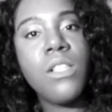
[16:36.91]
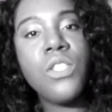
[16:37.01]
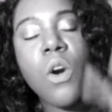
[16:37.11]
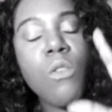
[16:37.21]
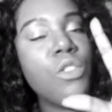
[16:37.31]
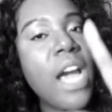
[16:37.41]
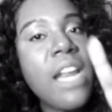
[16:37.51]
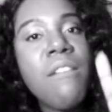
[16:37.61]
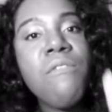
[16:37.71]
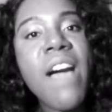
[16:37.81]
Don't try
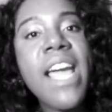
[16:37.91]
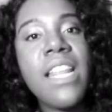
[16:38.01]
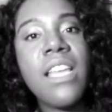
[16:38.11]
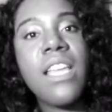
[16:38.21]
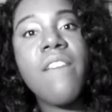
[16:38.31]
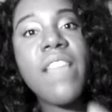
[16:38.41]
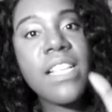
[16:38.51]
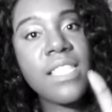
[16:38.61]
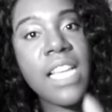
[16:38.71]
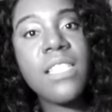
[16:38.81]
to fight it. If they
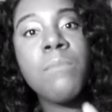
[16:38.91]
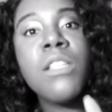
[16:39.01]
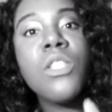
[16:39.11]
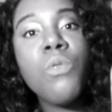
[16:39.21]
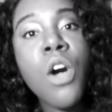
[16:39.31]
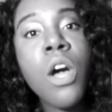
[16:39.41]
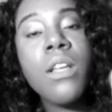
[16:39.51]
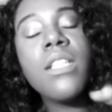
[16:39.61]
say something's wrong,